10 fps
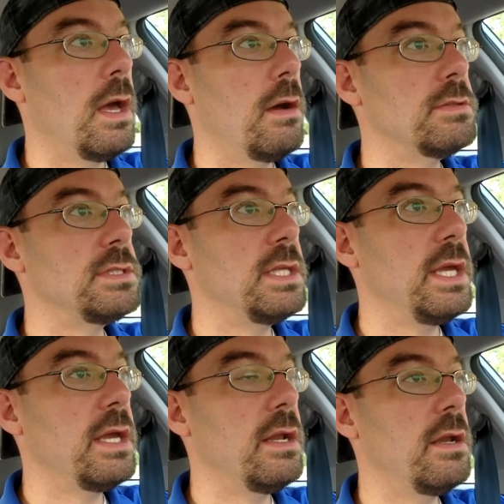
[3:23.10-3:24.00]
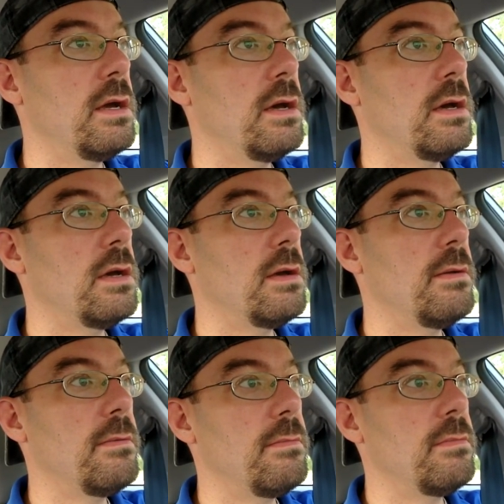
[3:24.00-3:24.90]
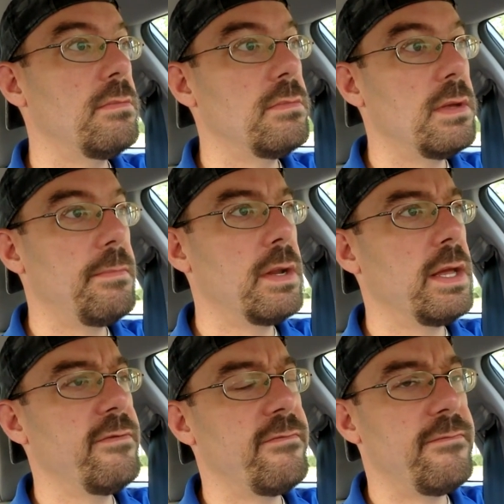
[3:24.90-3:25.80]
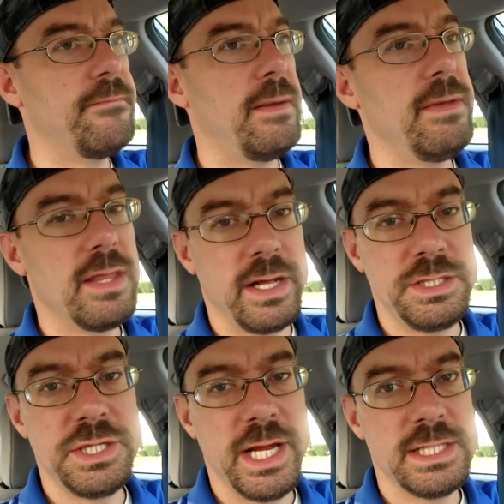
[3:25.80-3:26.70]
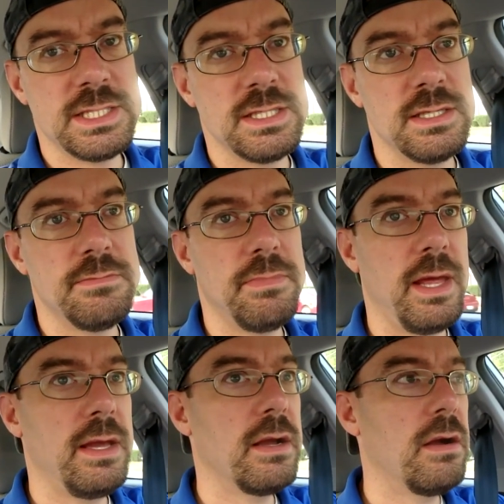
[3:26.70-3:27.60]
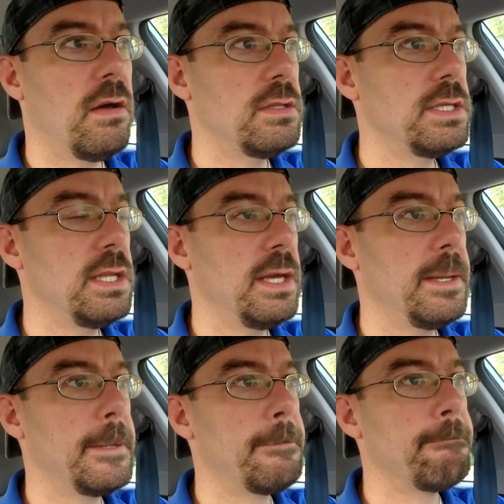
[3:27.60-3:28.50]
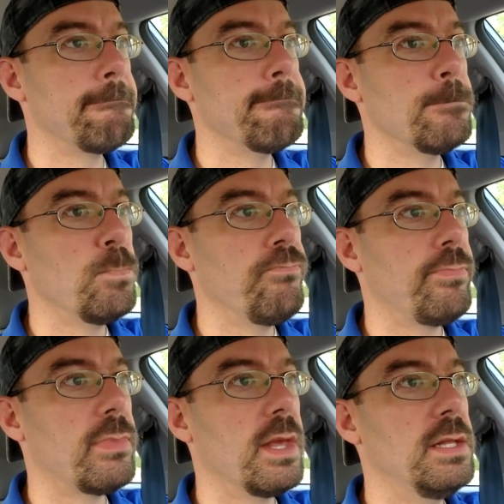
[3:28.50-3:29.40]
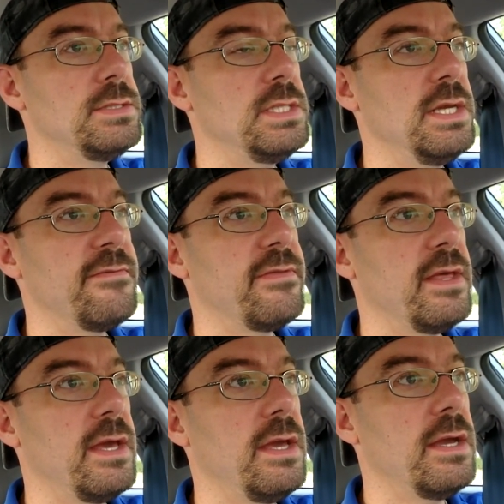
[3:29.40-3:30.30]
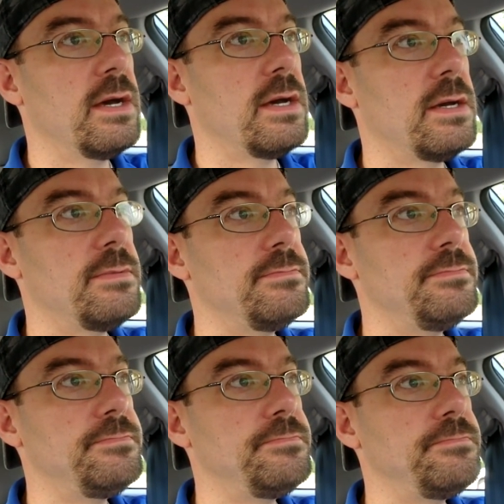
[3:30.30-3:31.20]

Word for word: I was thinking uh, I'm gonna give maybe like Chase Bank a call today and see if they um,